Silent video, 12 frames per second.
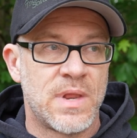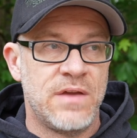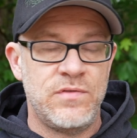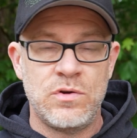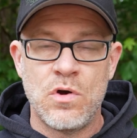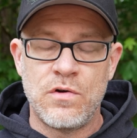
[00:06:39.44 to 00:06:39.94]

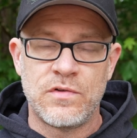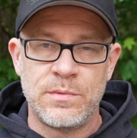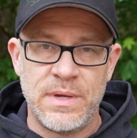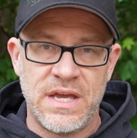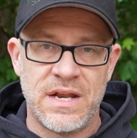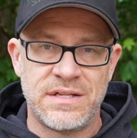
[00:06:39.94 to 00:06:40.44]
if you go over to
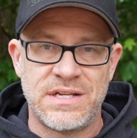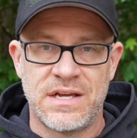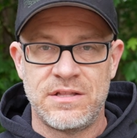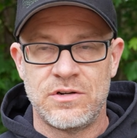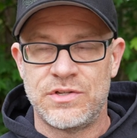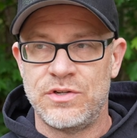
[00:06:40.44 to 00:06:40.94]

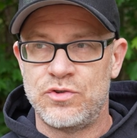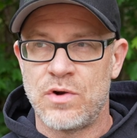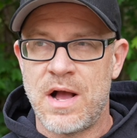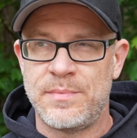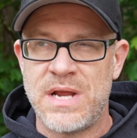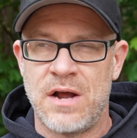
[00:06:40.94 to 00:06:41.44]
McKinatec, there's a
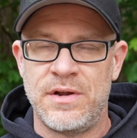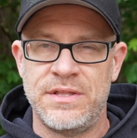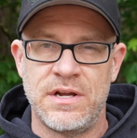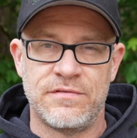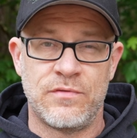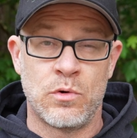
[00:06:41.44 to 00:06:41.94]
drop down in
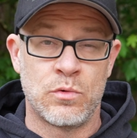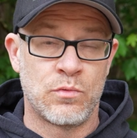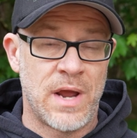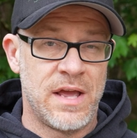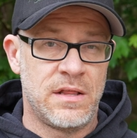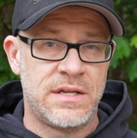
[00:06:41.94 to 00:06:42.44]
there for
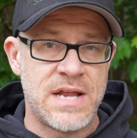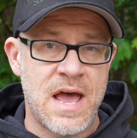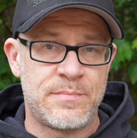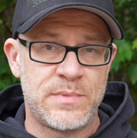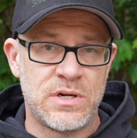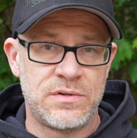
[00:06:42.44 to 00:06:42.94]
rail
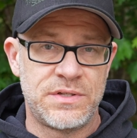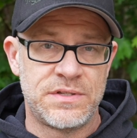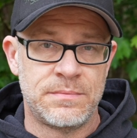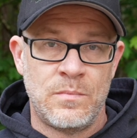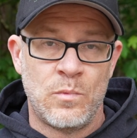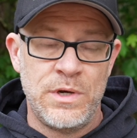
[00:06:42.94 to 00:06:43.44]
adapters.
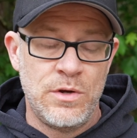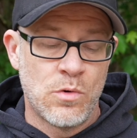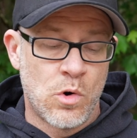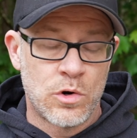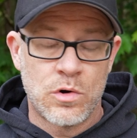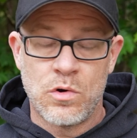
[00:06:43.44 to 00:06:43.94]
When you
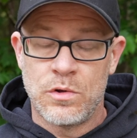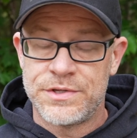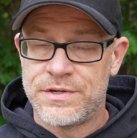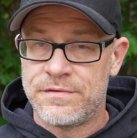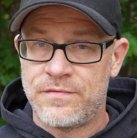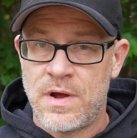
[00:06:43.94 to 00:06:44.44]
order a
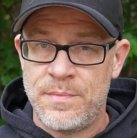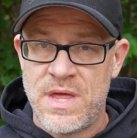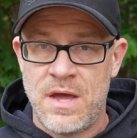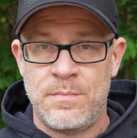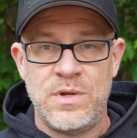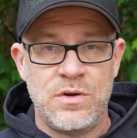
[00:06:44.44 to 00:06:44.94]
holster from
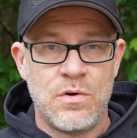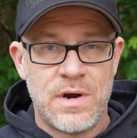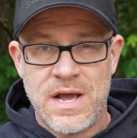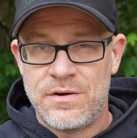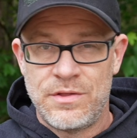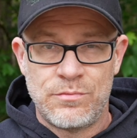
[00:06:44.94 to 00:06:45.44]
them, you go
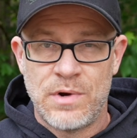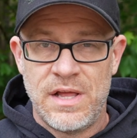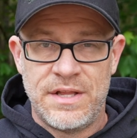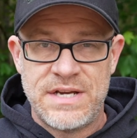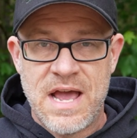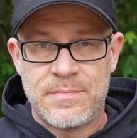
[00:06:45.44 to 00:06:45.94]
down to the
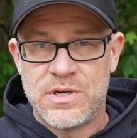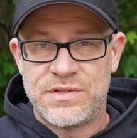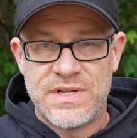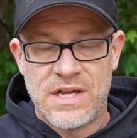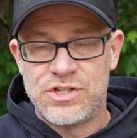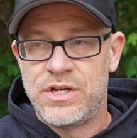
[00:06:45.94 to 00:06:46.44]
rail adapter
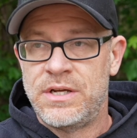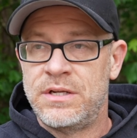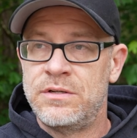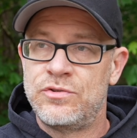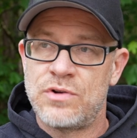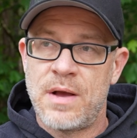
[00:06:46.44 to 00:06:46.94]

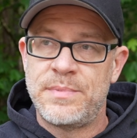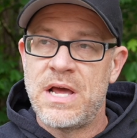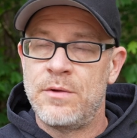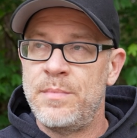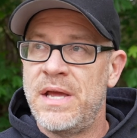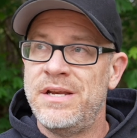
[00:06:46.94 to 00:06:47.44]
section, drop
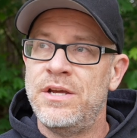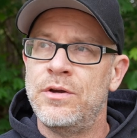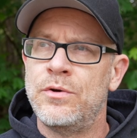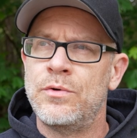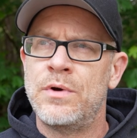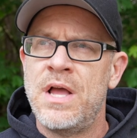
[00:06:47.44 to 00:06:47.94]
down
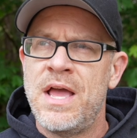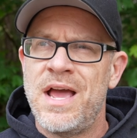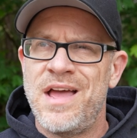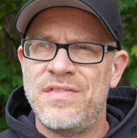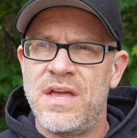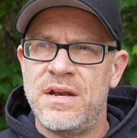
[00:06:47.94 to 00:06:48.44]
menu,
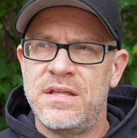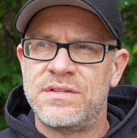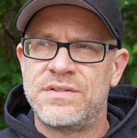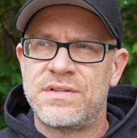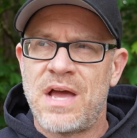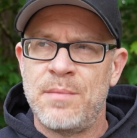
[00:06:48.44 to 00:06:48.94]
and then
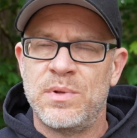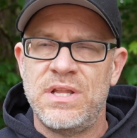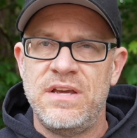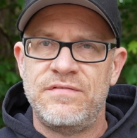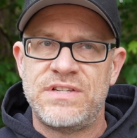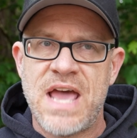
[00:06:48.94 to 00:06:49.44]
it's, I
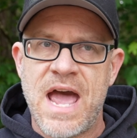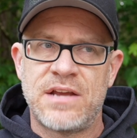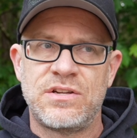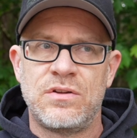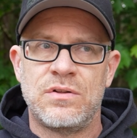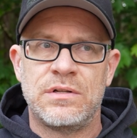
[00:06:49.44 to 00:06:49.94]
believe,
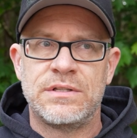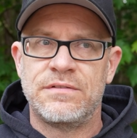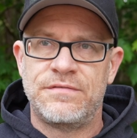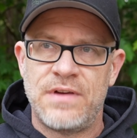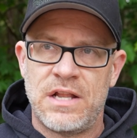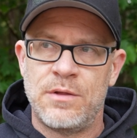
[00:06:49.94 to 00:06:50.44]
Tactical
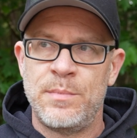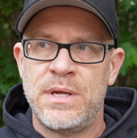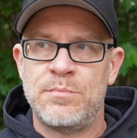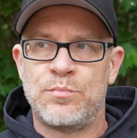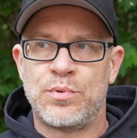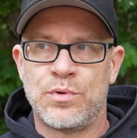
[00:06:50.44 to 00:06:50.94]

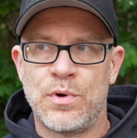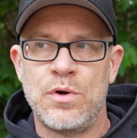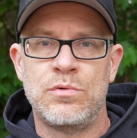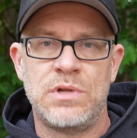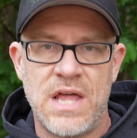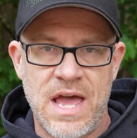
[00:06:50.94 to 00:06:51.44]
Development
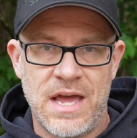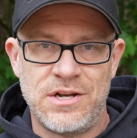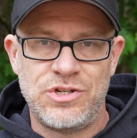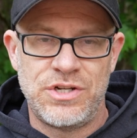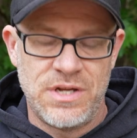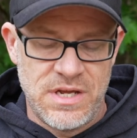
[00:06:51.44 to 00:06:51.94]
Pro
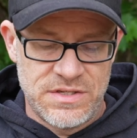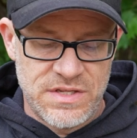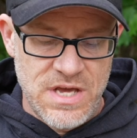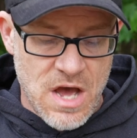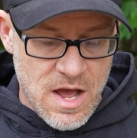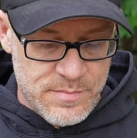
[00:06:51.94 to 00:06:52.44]
Ledge is
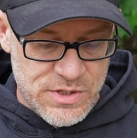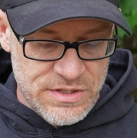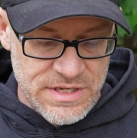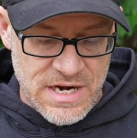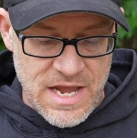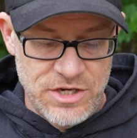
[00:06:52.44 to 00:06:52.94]
the option
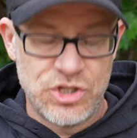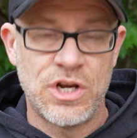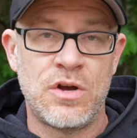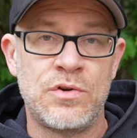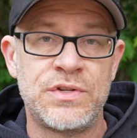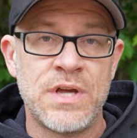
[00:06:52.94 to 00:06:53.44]
that I
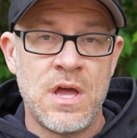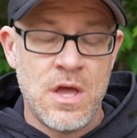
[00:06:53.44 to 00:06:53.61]
chose,